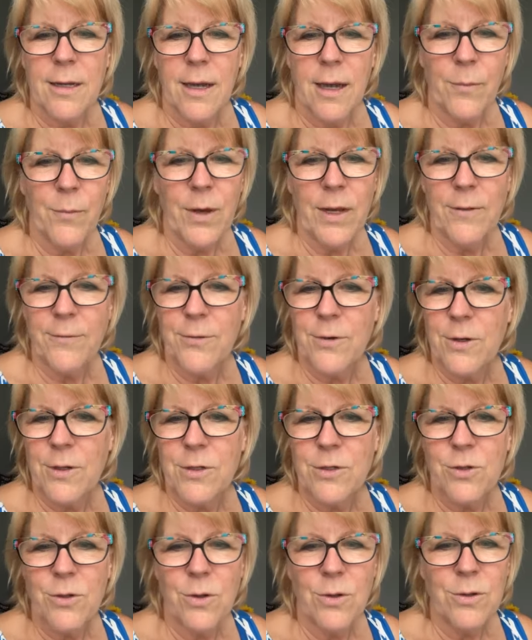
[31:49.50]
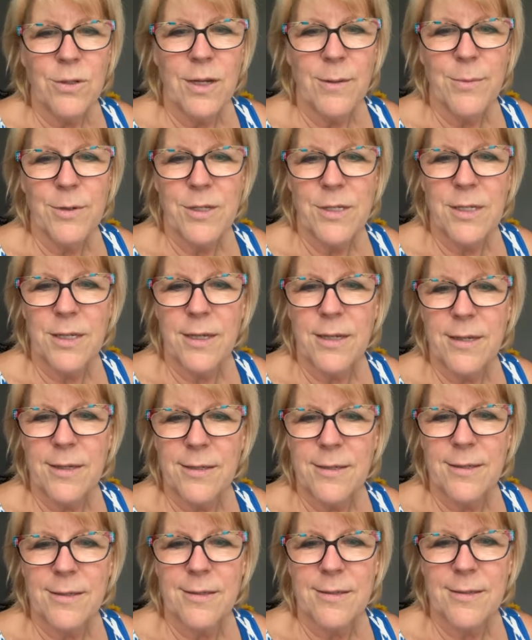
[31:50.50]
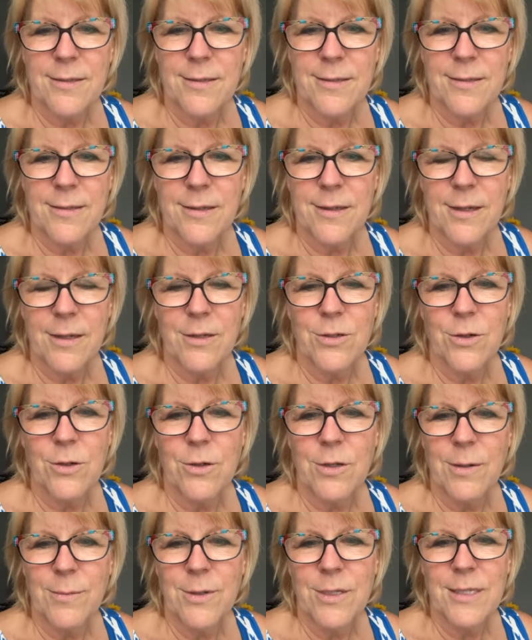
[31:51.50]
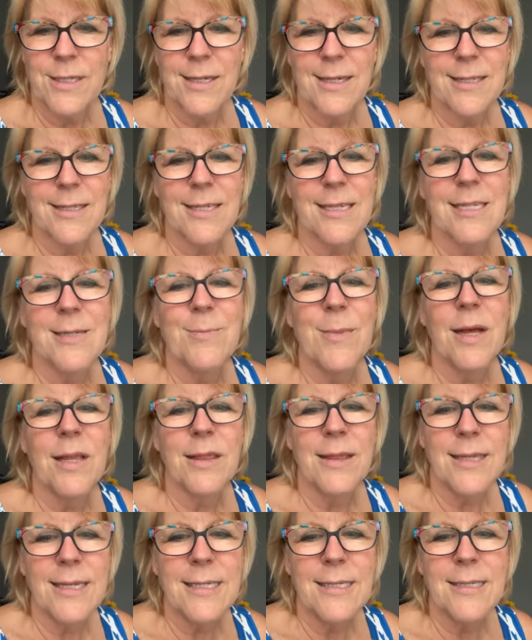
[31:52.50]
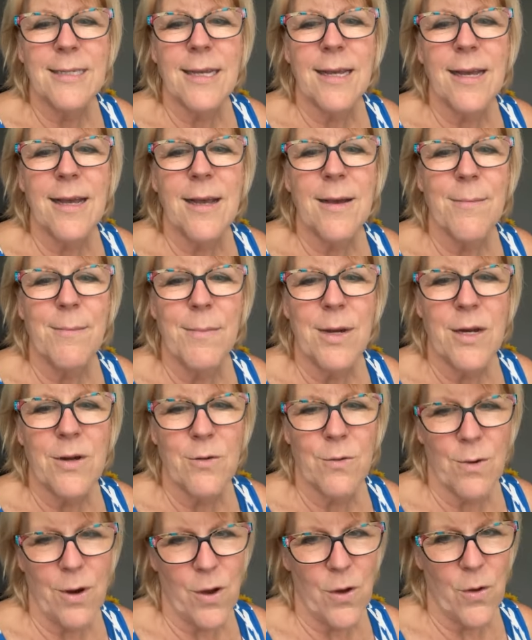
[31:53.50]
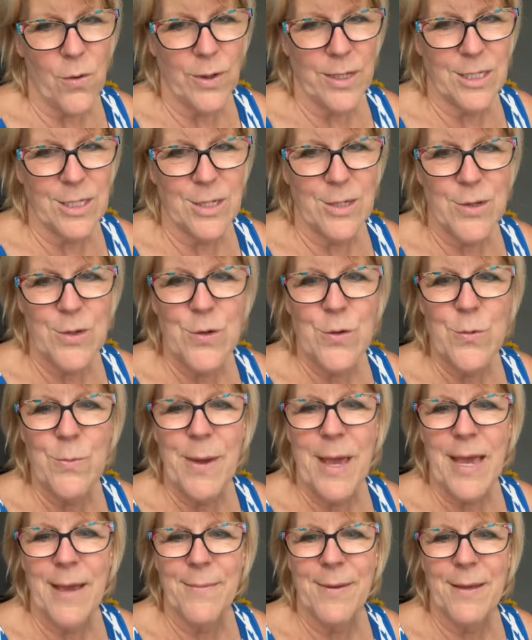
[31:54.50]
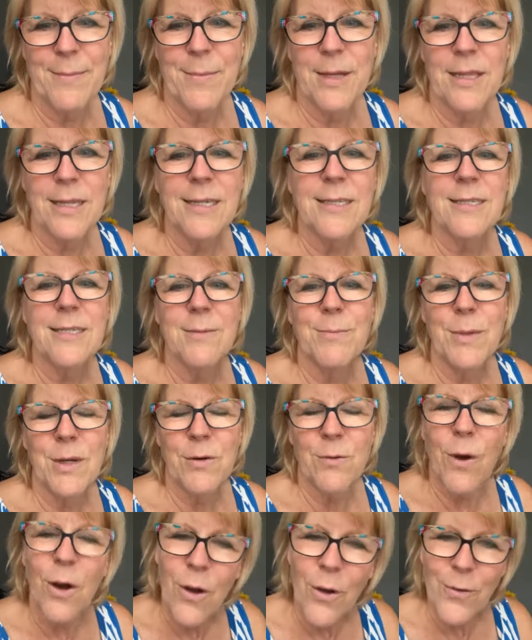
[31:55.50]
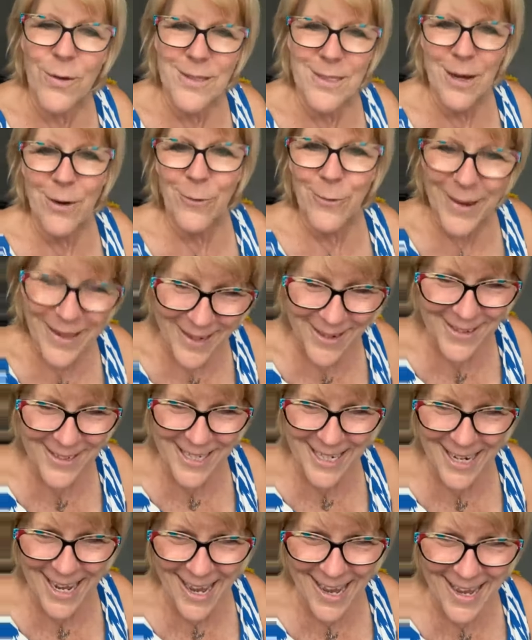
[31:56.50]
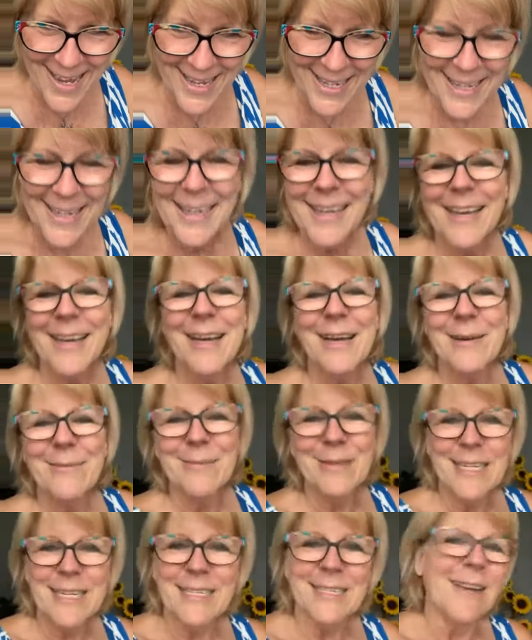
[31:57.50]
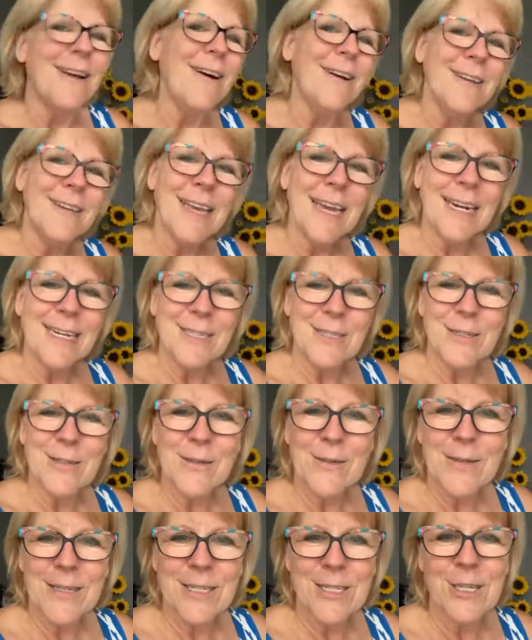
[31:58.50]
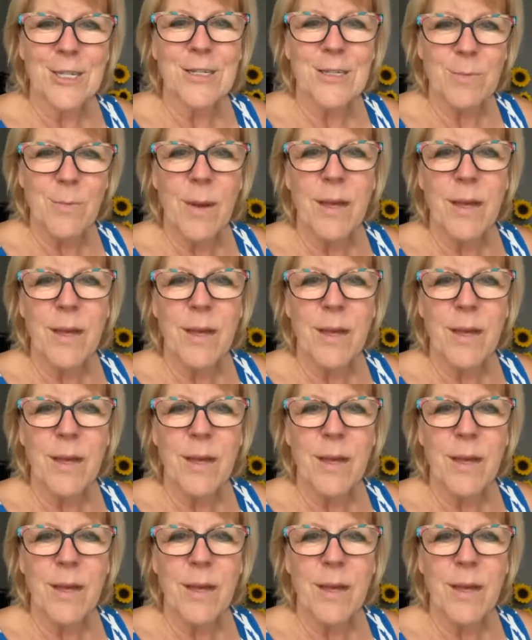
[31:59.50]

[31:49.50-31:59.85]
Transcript: I'm waiting for control number six. Control number six is Melissa Monroe. It's you, baby. Melissa Monroe is our winner tonight. Melissa, all you got to do is just